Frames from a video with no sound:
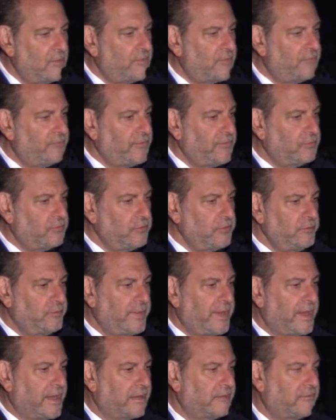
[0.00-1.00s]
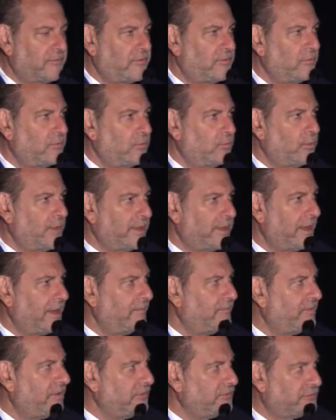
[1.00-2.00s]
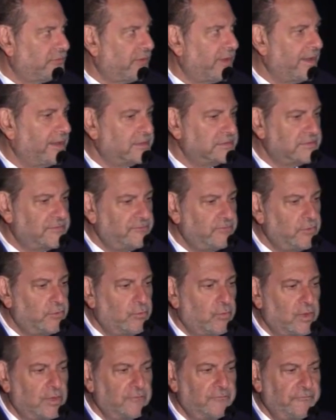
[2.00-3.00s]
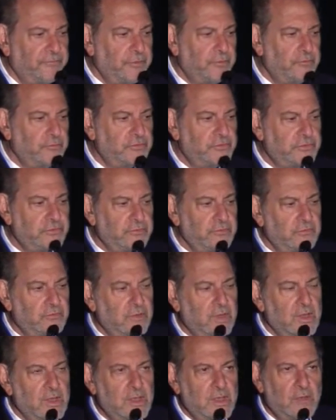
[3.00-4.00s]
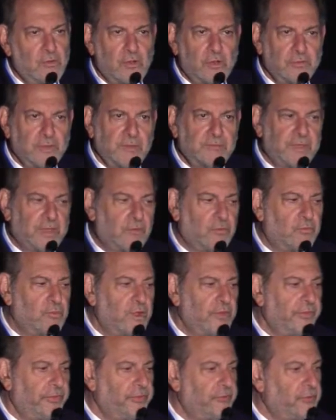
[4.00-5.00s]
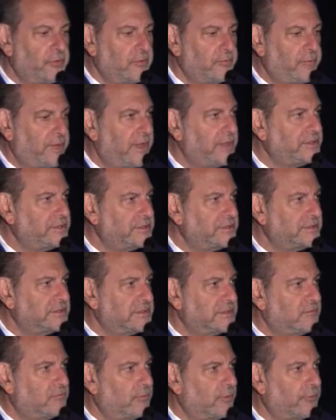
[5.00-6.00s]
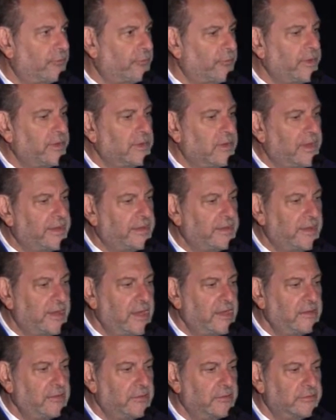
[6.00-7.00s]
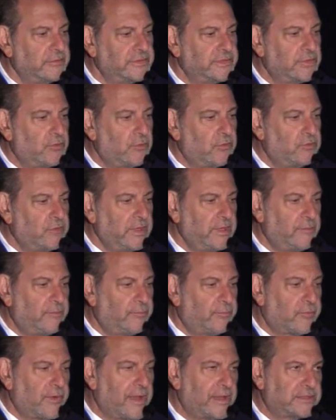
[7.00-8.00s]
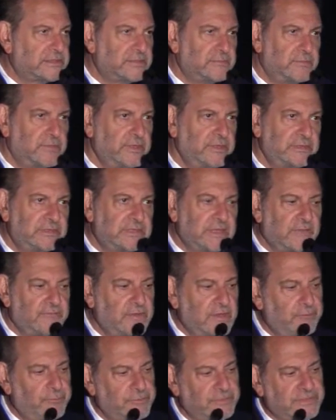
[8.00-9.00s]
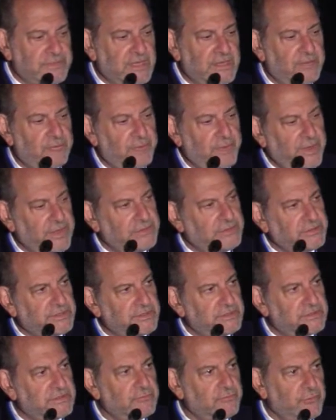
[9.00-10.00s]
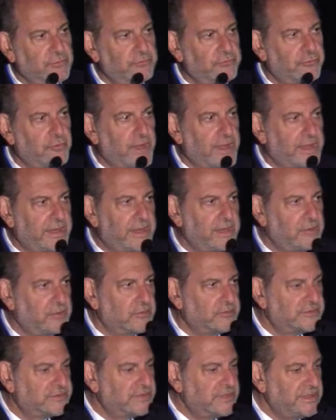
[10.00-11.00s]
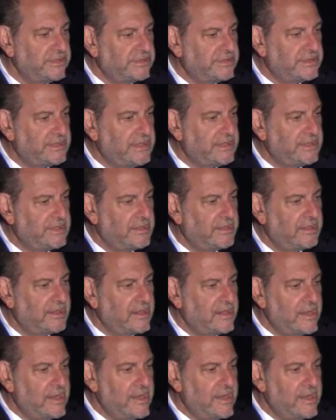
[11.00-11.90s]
But if you look back to the wet AMD trials of View 1, View 2, only about 1/3 of patients were three-line gainers, and only approximately 70% of patients were dry on OCT.